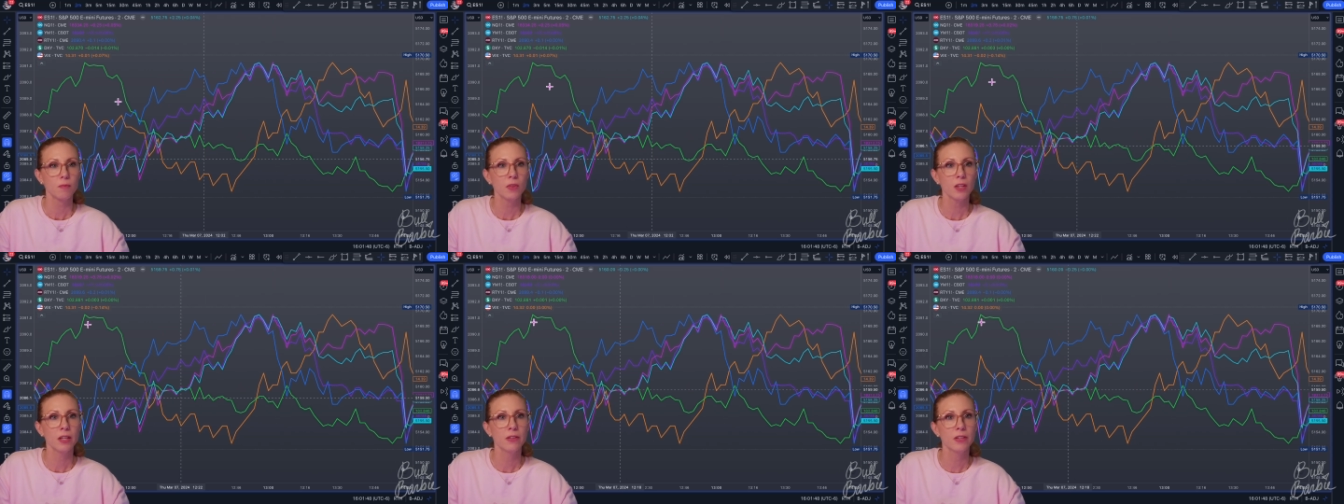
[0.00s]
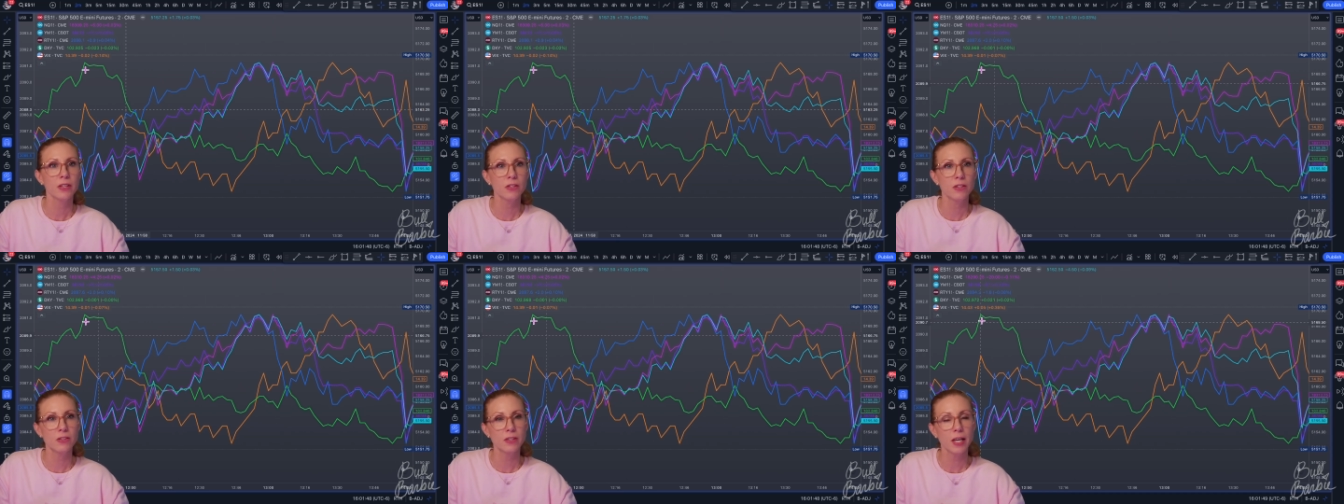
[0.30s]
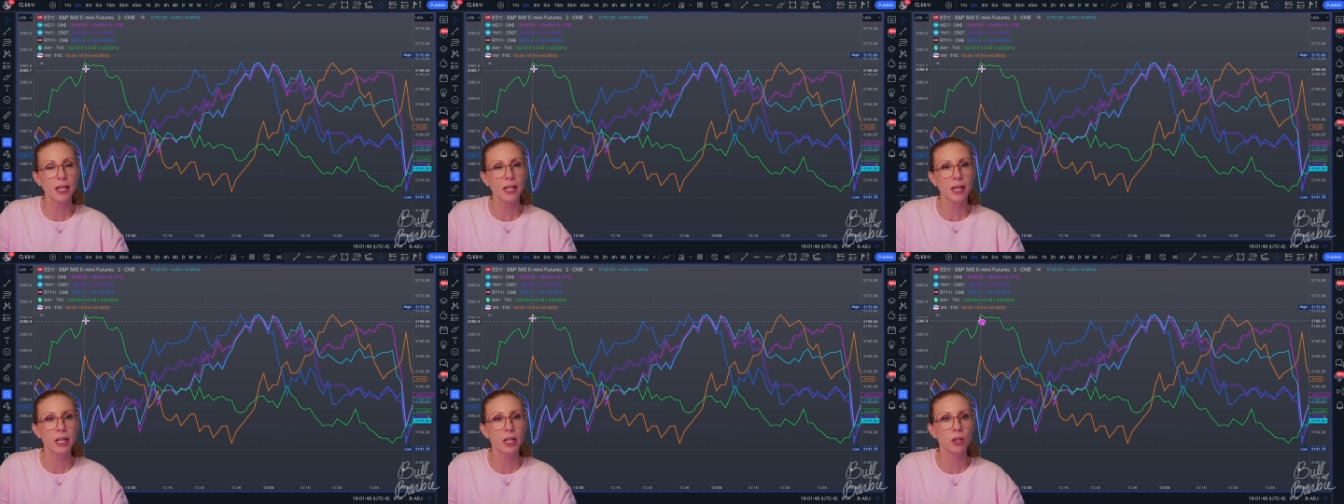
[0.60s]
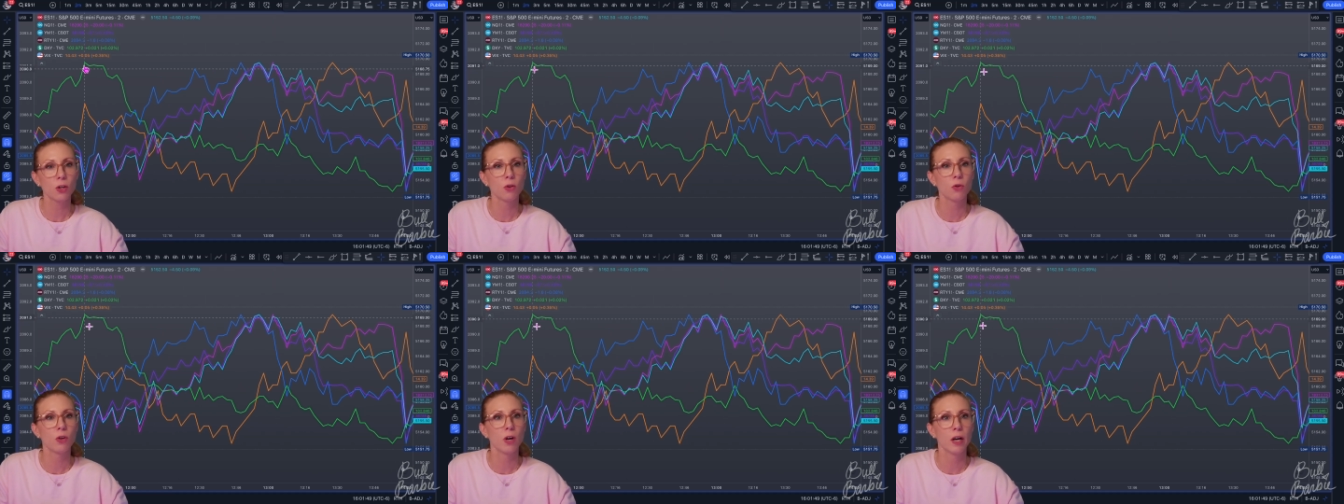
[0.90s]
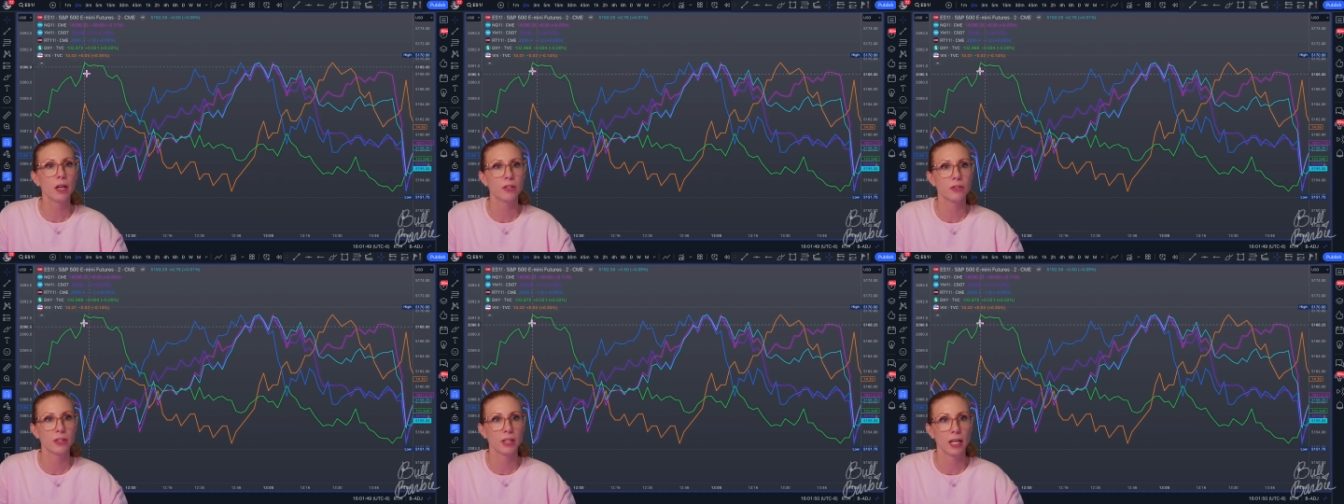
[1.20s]
this is that kind of
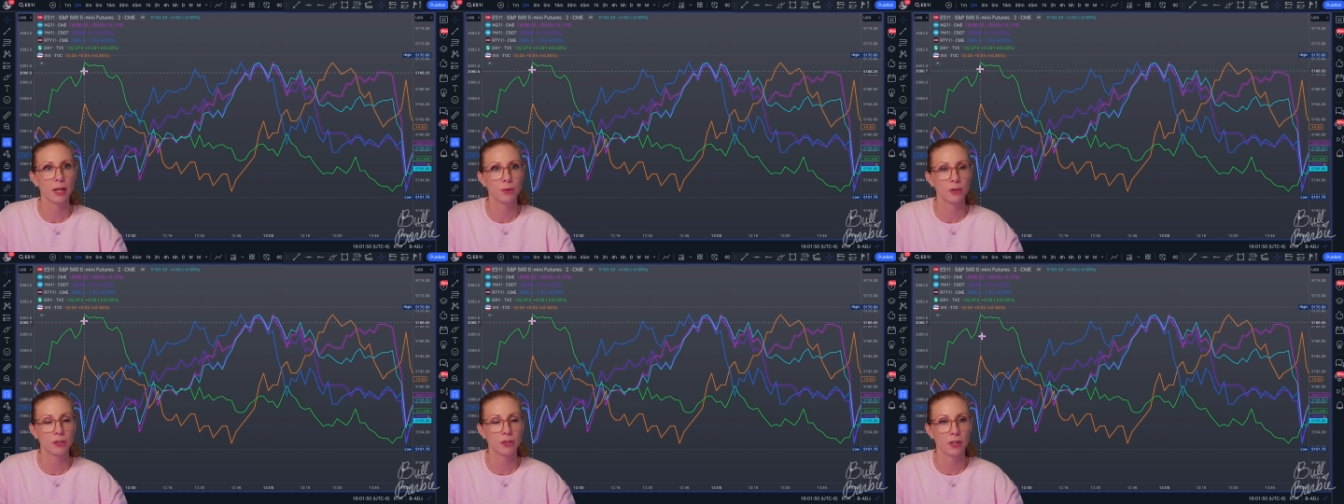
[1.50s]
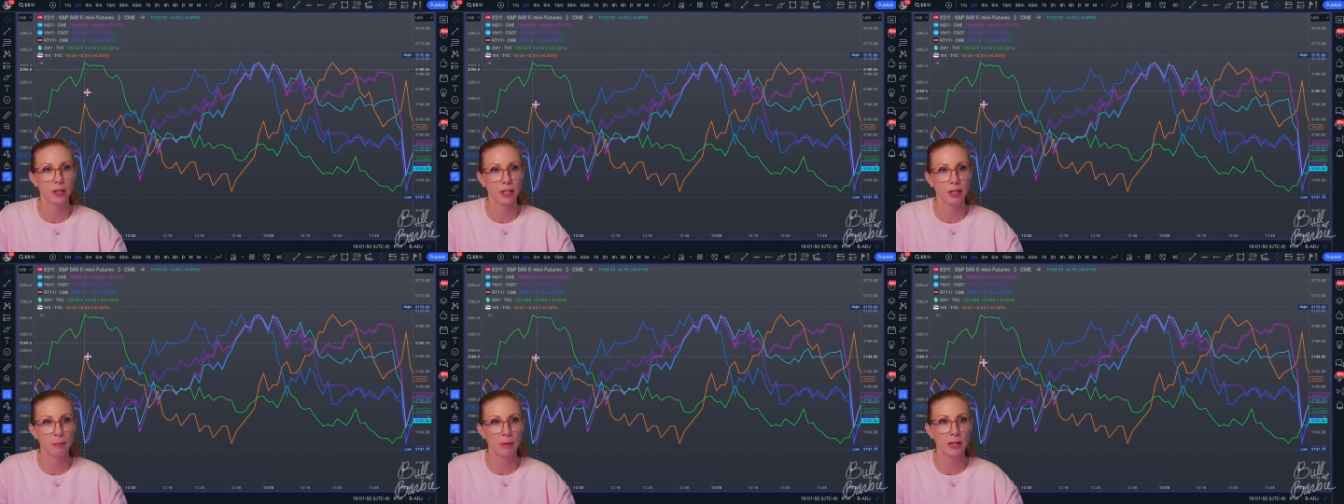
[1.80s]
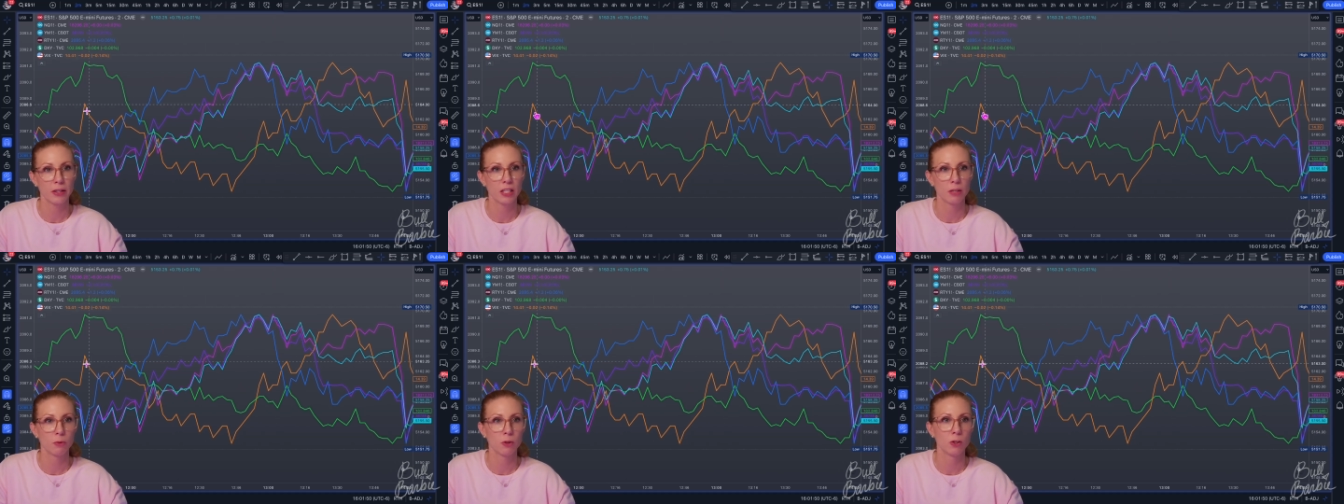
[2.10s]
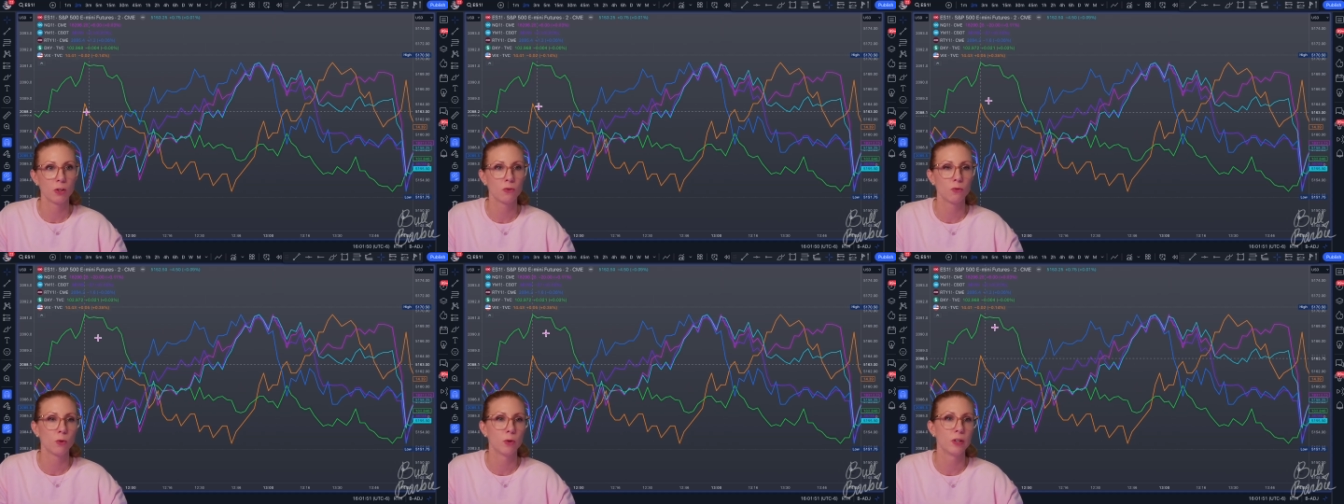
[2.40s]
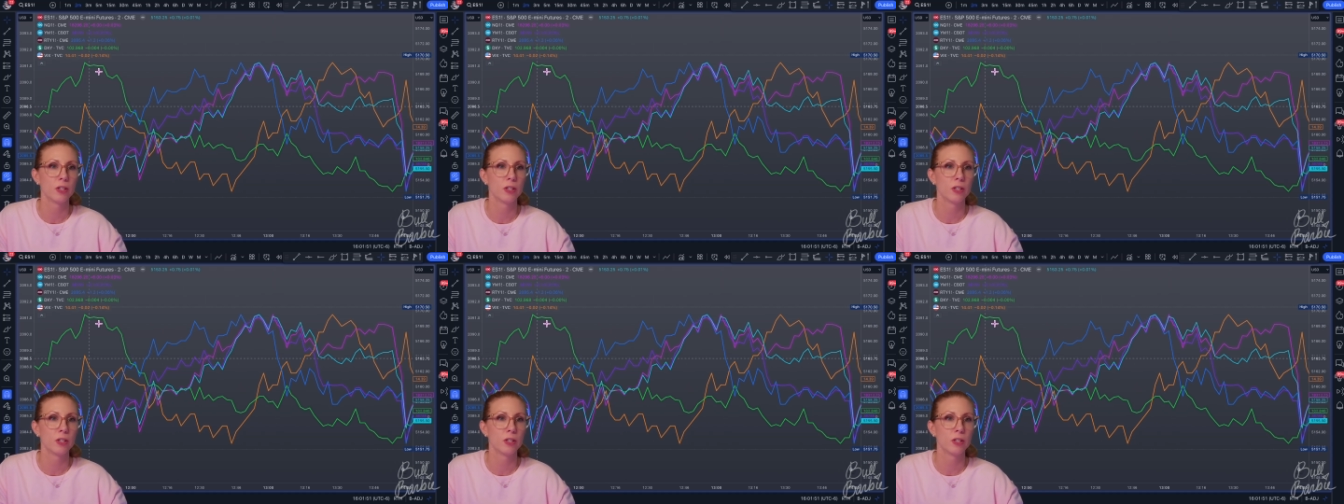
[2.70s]
cross that I was talking about that we'll look for.